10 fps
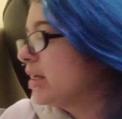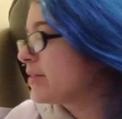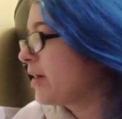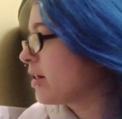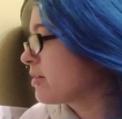
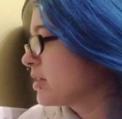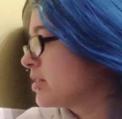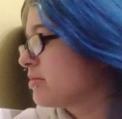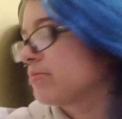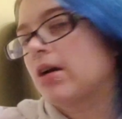As far
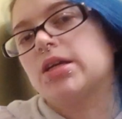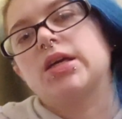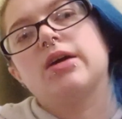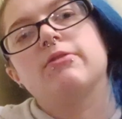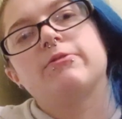as
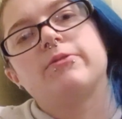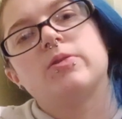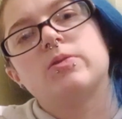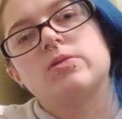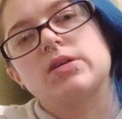running it
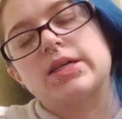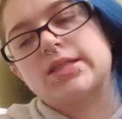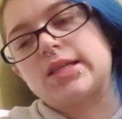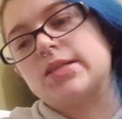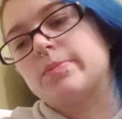for
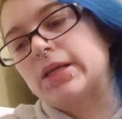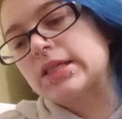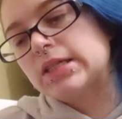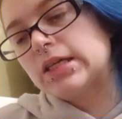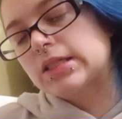
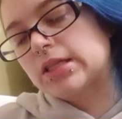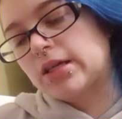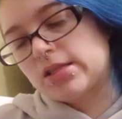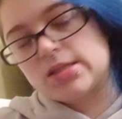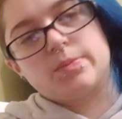accessibility, because I
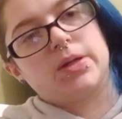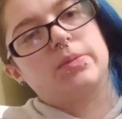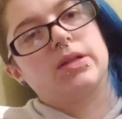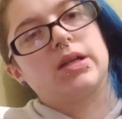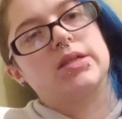know that some
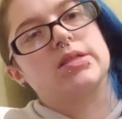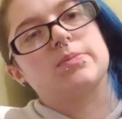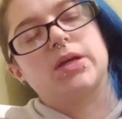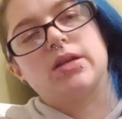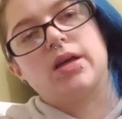people that like to
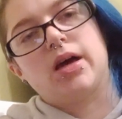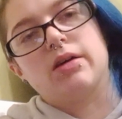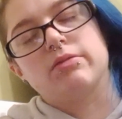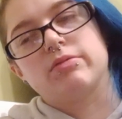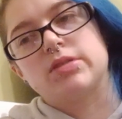spin
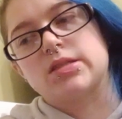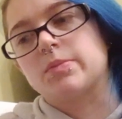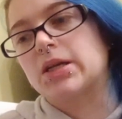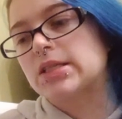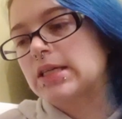have
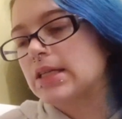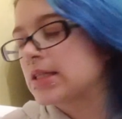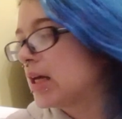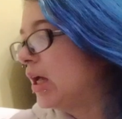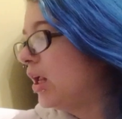
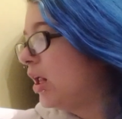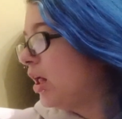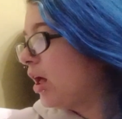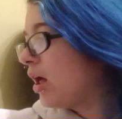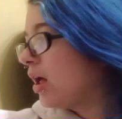disabilities,
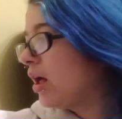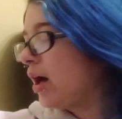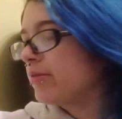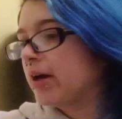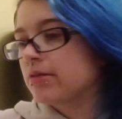
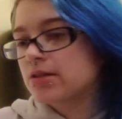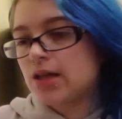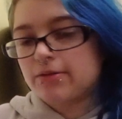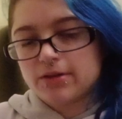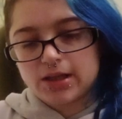I found
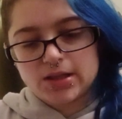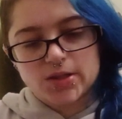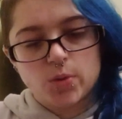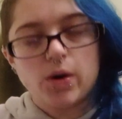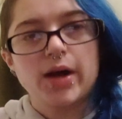everything's
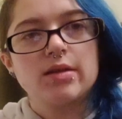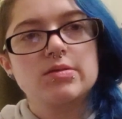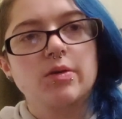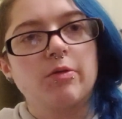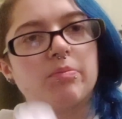quite
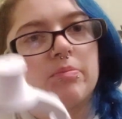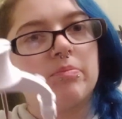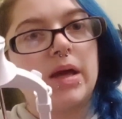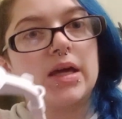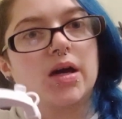sort of
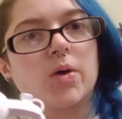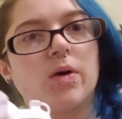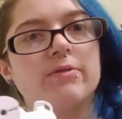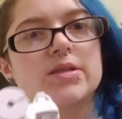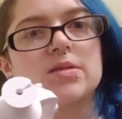big and
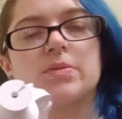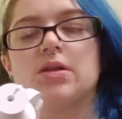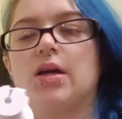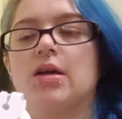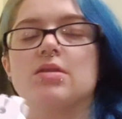quite
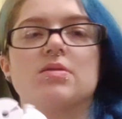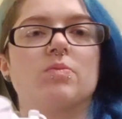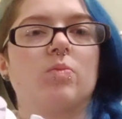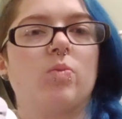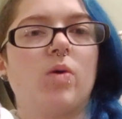visible. It is
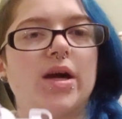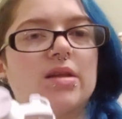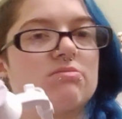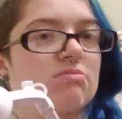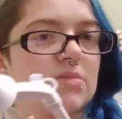
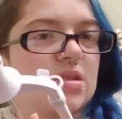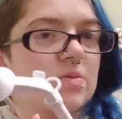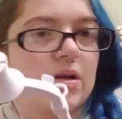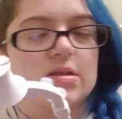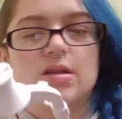white as
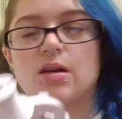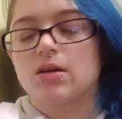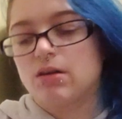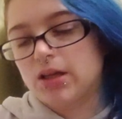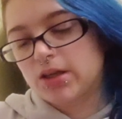well, so
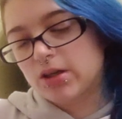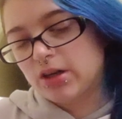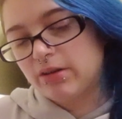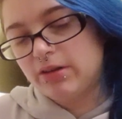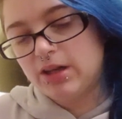you've got like a
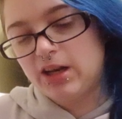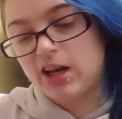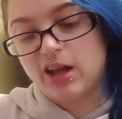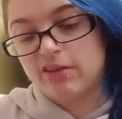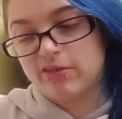good
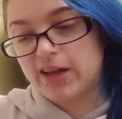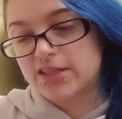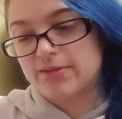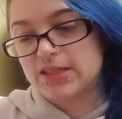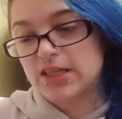light
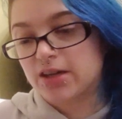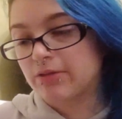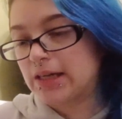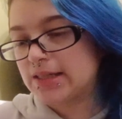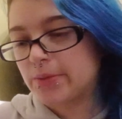reflectivity, you can
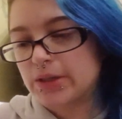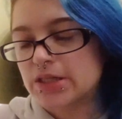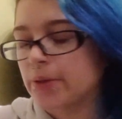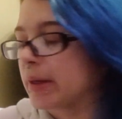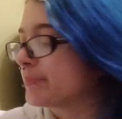really see what you're
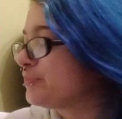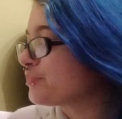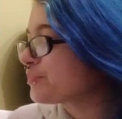doing.